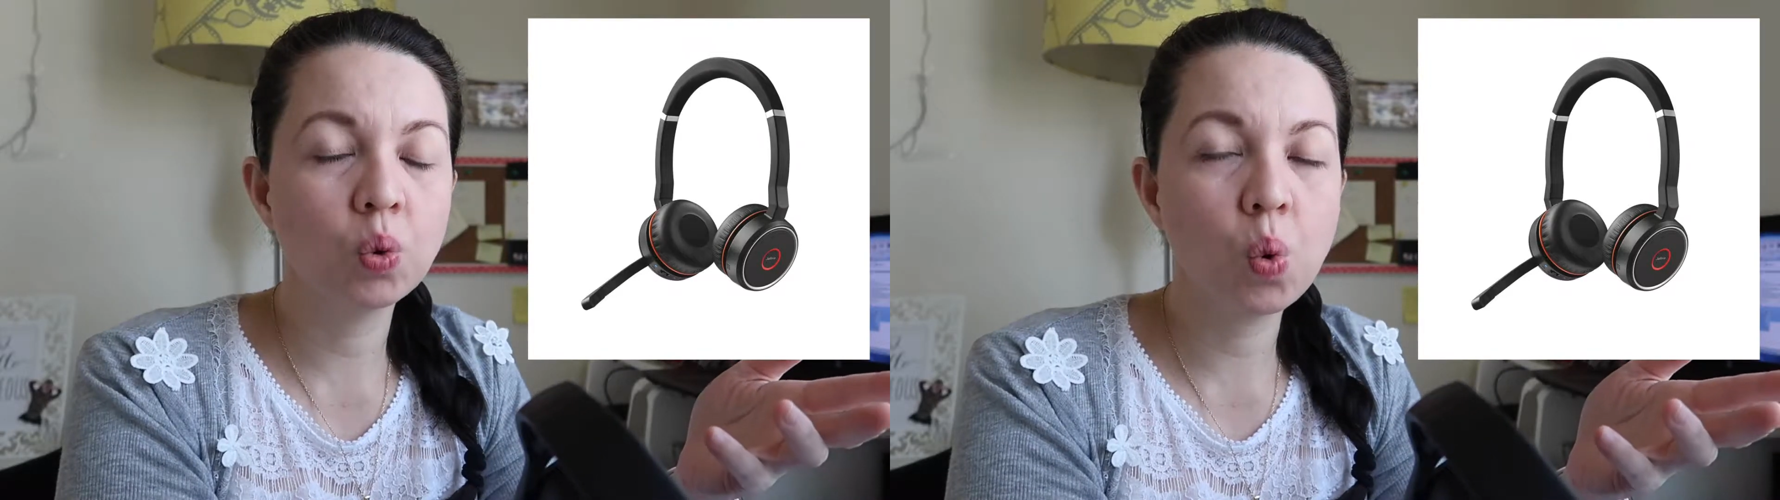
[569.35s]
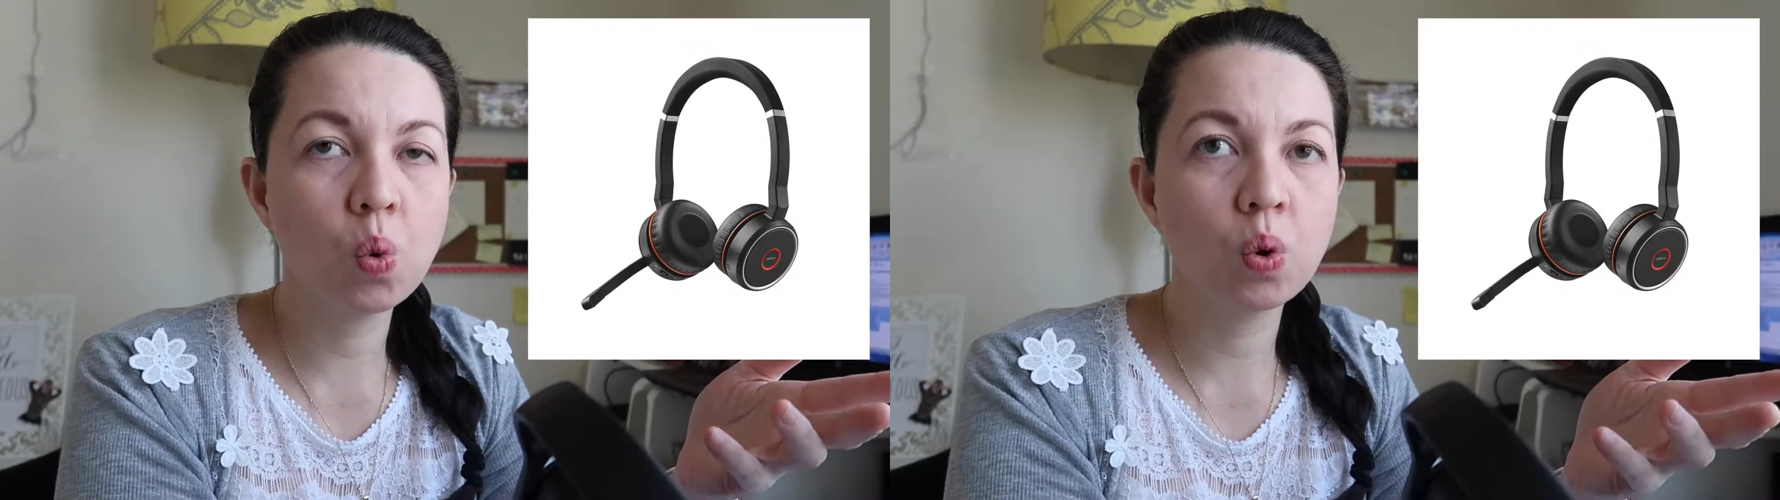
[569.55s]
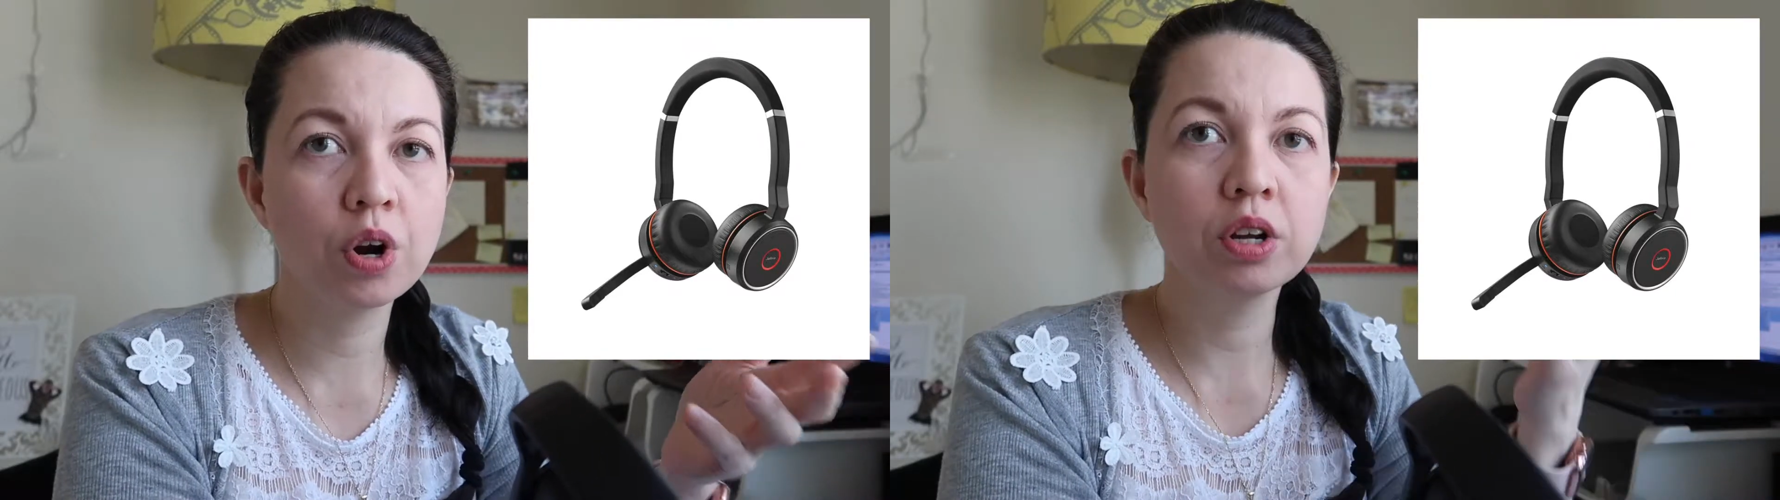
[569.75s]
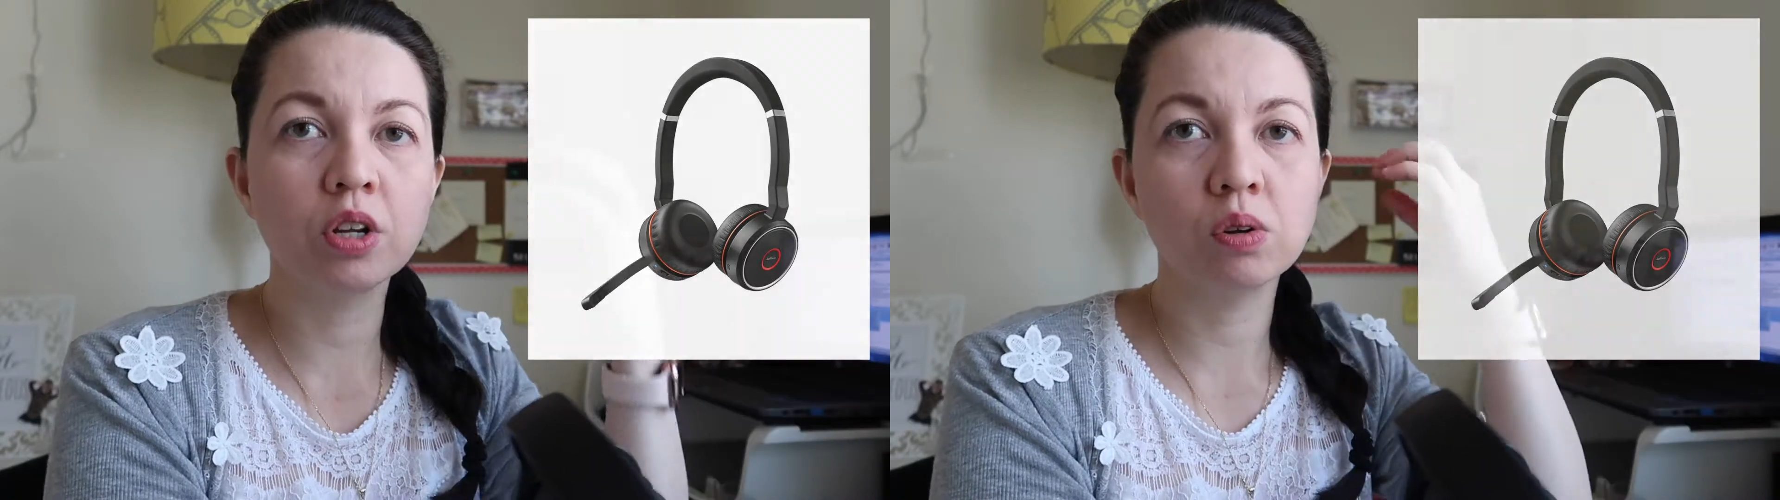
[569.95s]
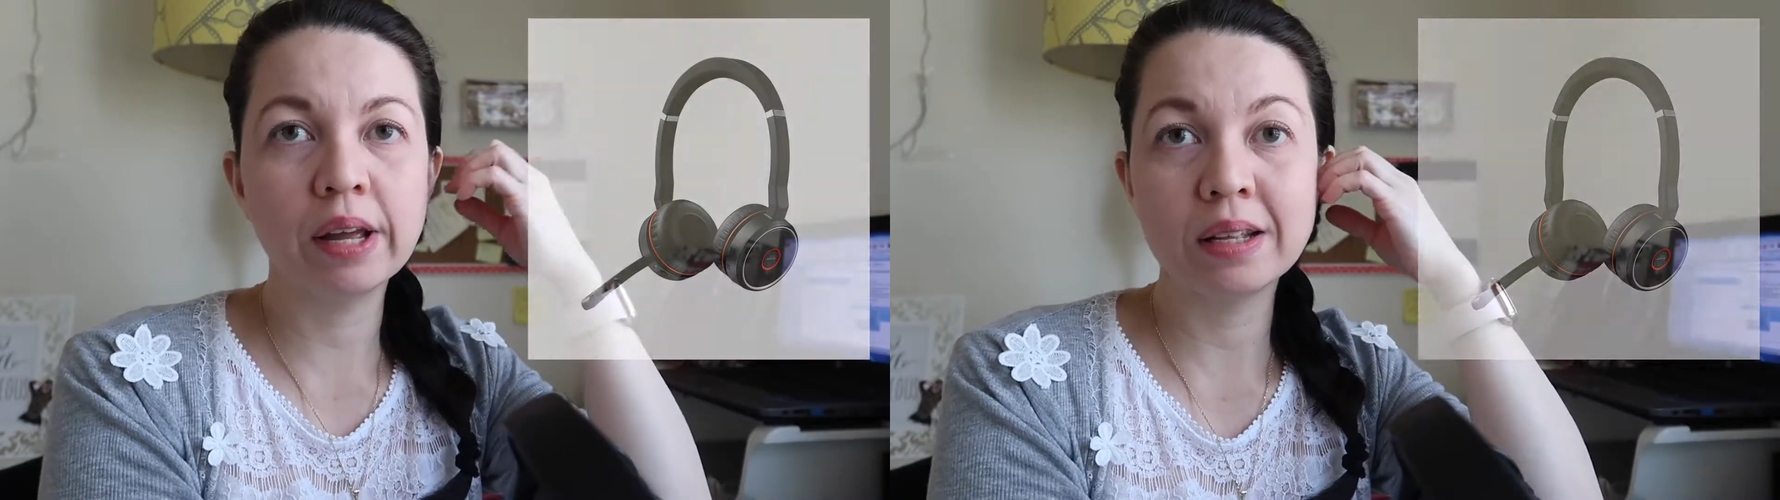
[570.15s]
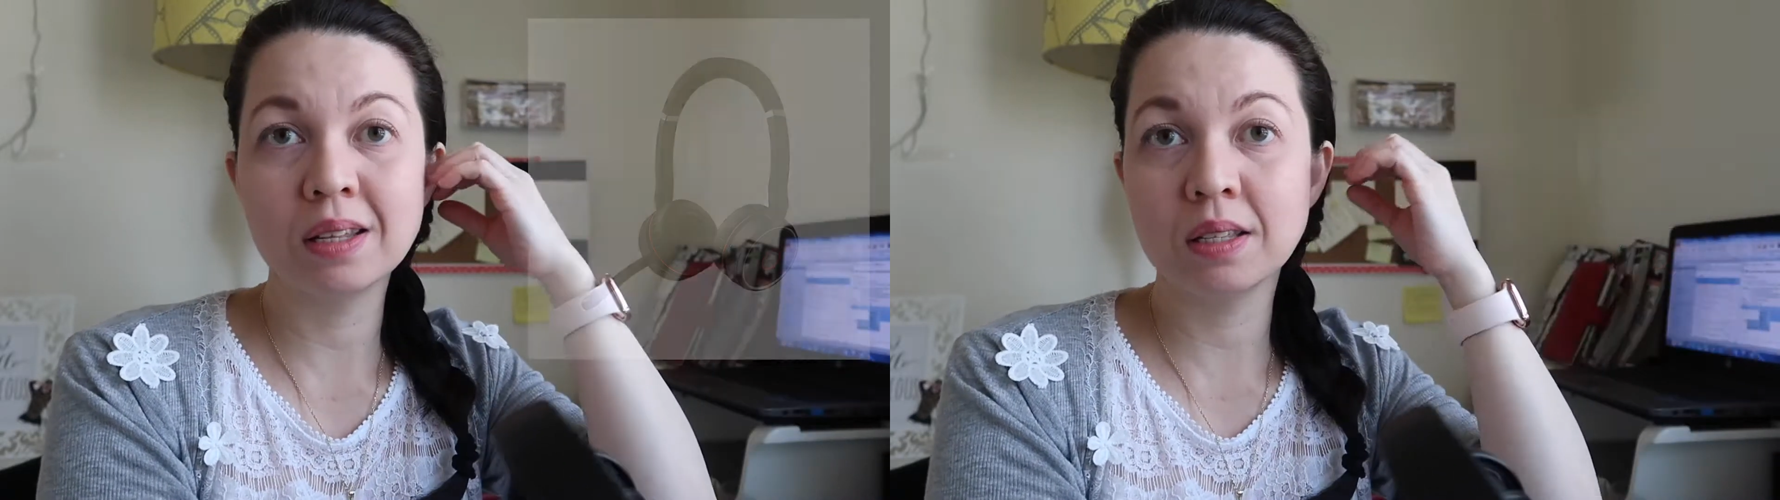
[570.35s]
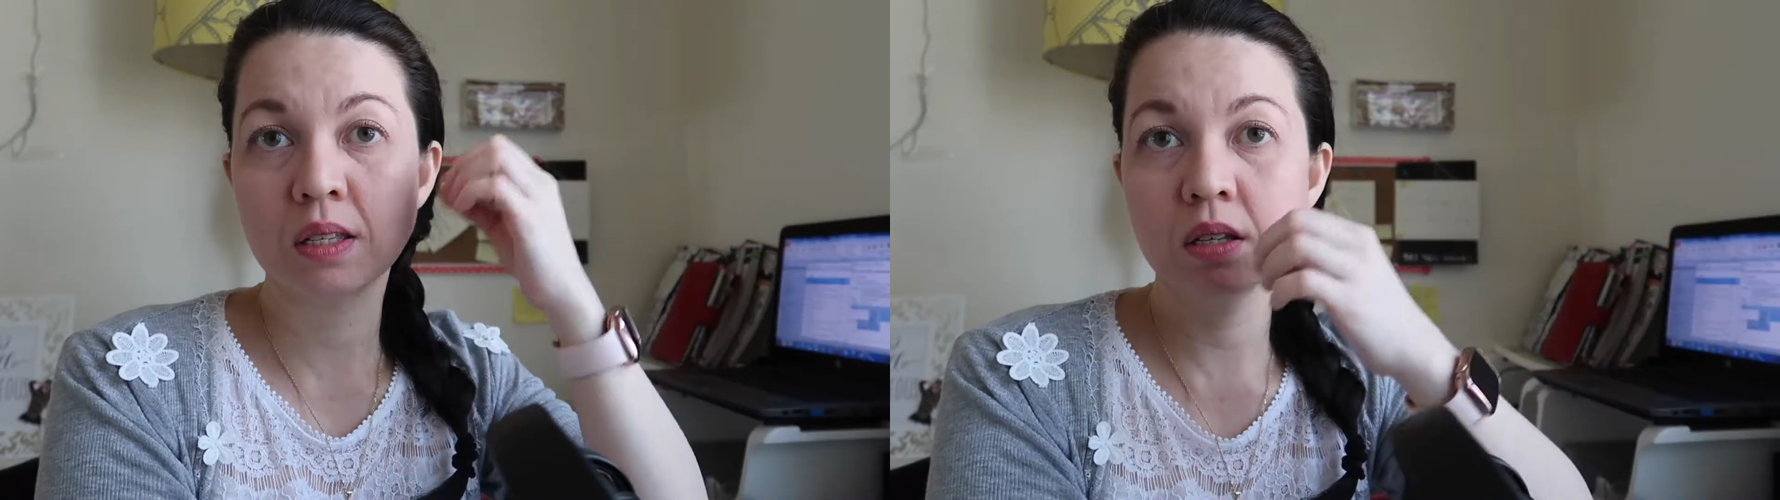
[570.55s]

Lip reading: or you know, like this